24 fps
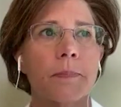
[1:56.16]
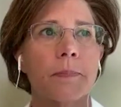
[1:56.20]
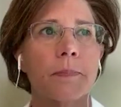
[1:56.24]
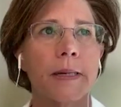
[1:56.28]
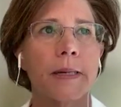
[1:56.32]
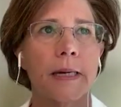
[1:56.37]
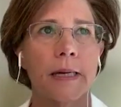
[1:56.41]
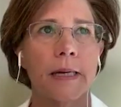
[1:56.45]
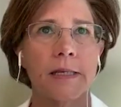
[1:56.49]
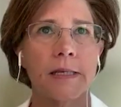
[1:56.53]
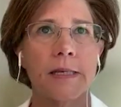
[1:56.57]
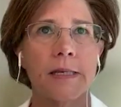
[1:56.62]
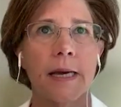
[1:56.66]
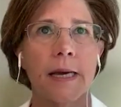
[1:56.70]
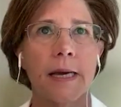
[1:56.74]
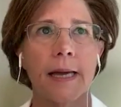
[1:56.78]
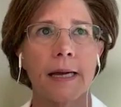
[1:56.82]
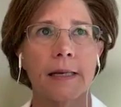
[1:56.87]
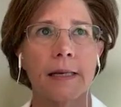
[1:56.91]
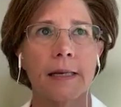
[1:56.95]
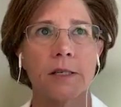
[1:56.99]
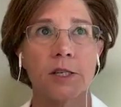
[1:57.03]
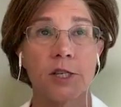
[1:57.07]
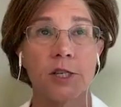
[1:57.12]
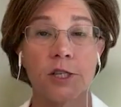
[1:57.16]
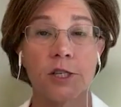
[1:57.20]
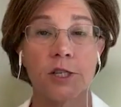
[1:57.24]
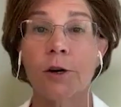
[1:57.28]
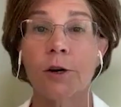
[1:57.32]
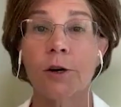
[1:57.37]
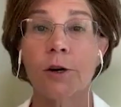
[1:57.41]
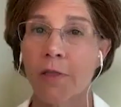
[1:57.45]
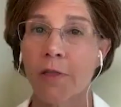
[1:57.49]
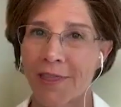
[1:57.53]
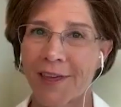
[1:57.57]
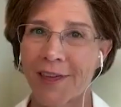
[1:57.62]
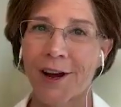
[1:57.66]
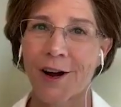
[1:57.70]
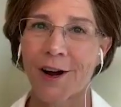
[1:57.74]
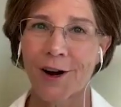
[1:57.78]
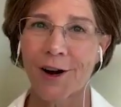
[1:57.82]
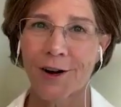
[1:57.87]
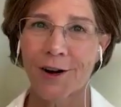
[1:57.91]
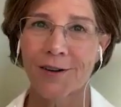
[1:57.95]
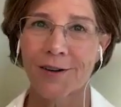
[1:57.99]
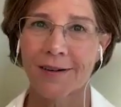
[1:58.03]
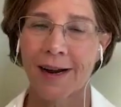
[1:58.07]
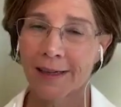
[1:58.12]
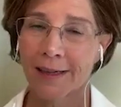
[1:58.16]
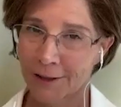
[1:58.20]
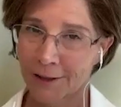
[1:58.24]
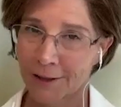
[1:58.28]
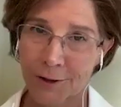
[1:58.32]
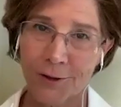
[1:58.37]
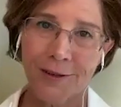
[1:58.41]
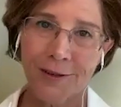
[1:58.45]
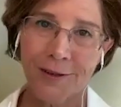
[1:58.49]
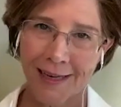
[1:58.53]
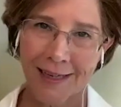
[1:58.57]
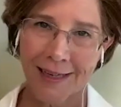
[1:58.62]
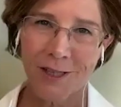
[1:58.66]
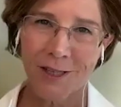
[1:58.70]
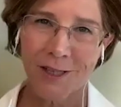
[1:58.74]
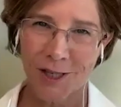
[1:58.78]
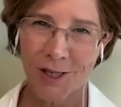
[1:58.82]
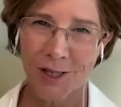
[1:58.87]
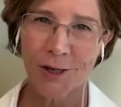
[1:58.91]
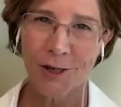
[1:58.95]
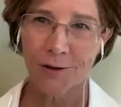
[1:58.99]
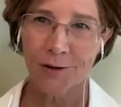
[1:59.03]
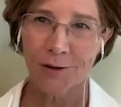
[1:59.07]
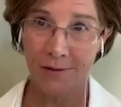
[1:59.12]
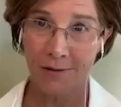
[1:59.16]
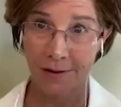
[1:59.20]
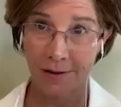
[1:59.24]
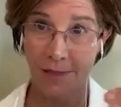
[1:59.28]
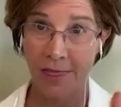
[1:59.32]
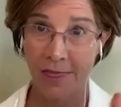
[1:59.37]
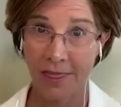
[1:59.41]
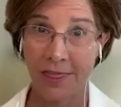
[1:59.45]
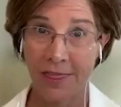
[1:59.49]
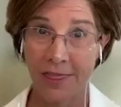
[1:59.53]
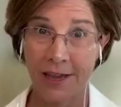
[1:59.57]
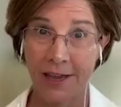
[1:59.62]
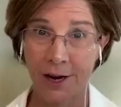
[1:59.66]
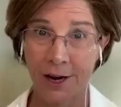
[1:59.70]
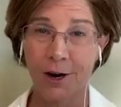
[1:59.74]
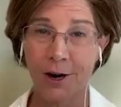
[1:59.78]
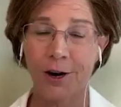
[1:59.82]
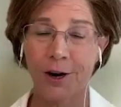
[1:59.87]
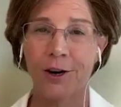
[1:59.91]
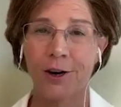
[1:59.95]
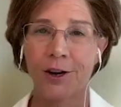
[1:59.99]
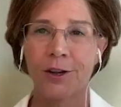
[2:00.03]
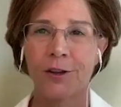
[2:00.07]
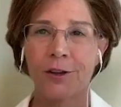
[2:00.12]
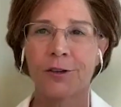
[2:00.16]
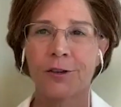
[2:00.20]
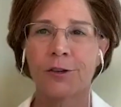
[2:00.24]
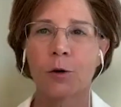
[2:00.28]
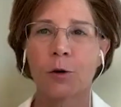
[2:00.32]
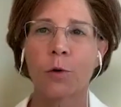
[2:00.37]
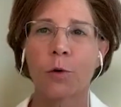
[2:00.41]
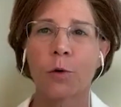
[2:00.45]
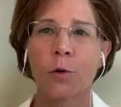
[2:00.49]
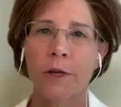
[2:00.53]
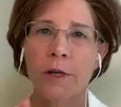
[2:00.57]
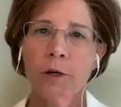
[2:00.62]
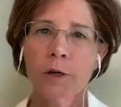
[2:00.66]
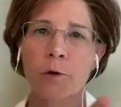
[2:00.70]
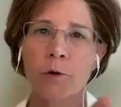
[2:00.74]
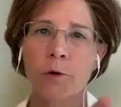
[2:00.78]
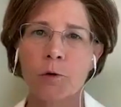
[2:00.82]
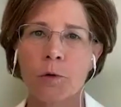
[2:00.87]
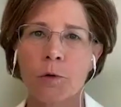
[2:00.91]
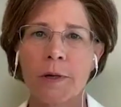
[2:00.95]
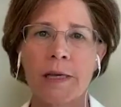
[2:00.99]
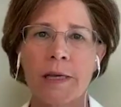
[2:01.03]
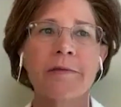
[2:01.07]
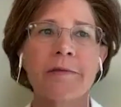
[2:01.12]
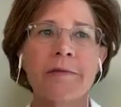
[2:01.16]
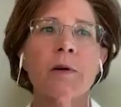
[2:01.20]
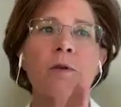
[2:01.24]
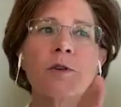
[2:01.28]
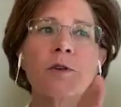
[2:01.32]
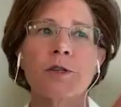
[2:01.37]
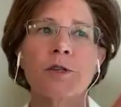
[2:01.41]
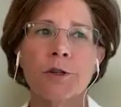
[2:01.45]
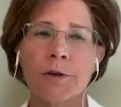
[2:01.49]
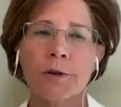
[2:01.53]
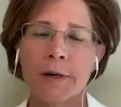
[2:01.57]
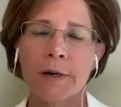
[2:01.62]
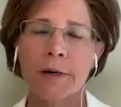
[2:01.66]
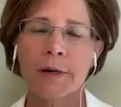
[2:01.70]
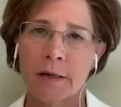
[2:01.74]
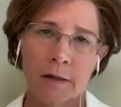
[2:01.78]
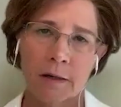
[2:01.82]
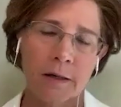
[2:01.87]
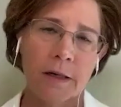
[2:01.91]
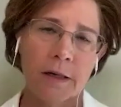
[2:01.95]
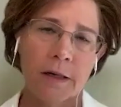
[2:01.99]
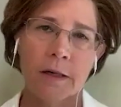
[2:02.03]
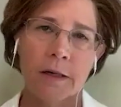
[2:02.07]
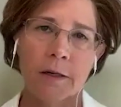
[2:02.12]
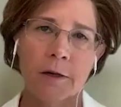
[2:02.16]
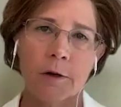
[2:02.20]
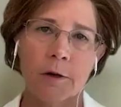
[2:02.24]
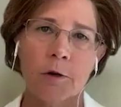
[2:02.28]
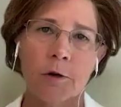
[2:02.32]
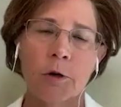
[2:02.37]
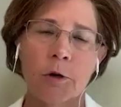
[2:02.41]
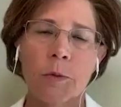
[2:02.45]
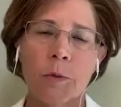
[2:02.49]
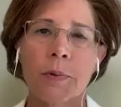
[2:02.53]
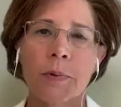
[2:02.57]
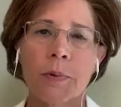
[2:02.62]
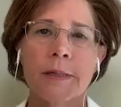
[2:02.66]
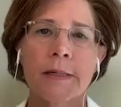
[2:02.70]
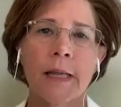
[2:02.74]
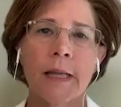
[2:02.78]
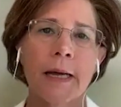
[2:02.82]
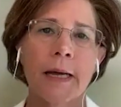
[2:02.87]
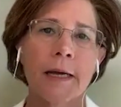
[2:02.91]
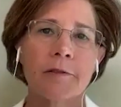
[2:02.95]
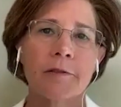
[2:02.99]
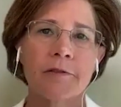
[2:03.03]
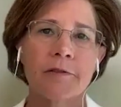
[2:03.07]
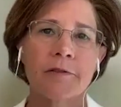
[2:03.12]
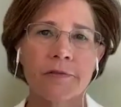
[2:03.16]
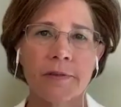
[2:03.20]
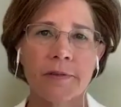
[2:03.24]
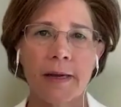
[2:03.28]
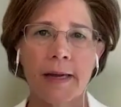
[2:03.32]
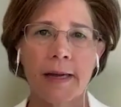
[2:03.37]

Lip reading: Because I had to start there. I literally had to start there. So were you, even during your corporate life